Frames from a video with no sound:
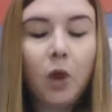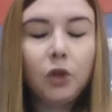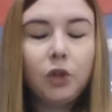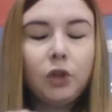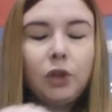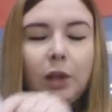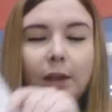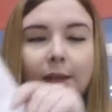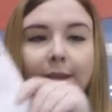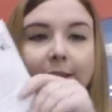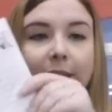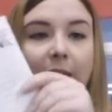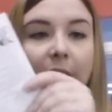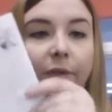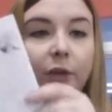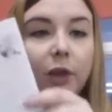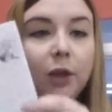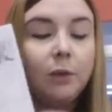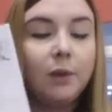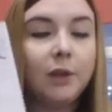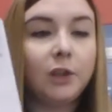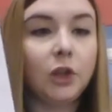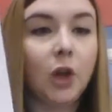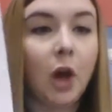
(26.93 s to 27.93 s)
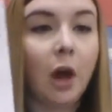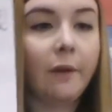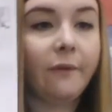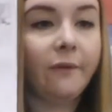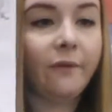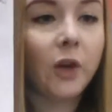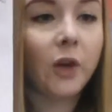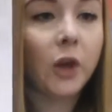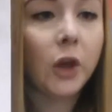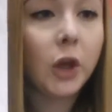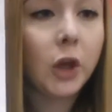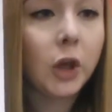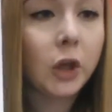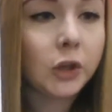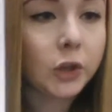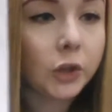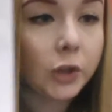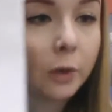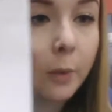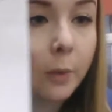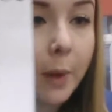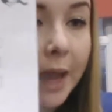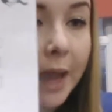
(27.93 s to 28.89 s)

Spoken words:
So let's have a look at our first